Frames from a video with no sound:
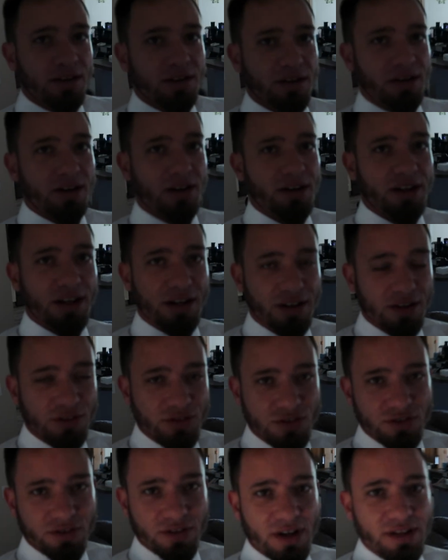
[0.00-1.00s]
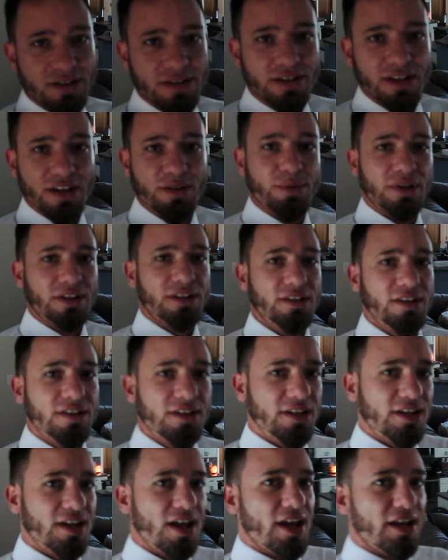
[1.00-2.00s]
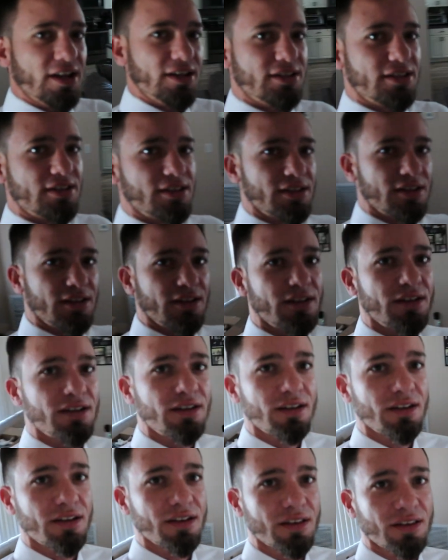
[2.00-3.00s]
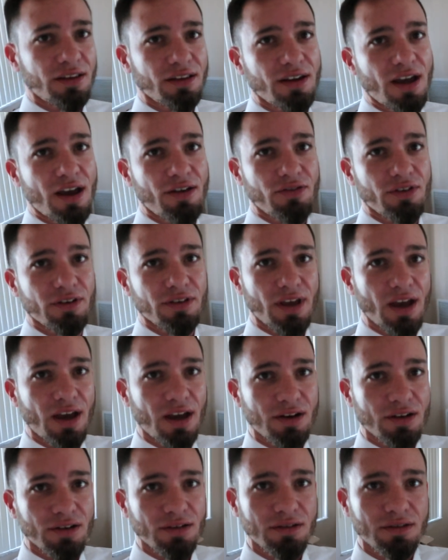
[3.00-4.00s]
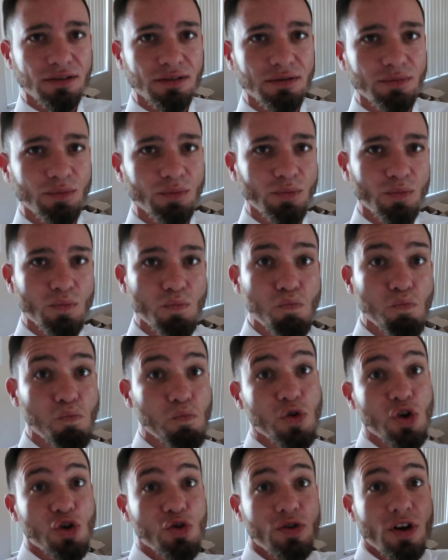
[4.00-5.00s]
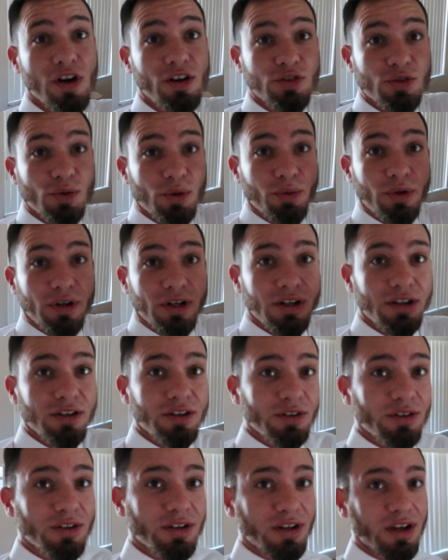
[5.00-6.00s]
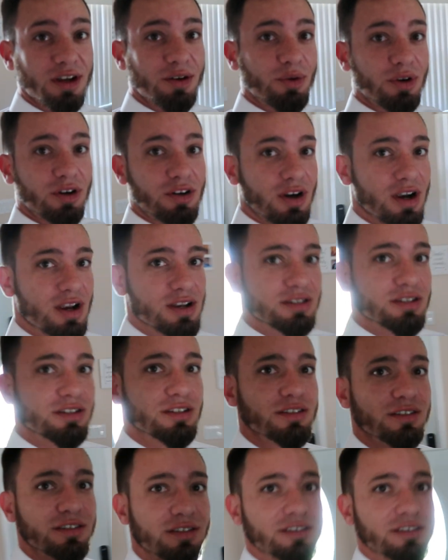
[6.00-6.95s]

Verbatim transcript: Gotta get all dressed up and look nice. And after that, who knows what we're gonna do today? We're crazy.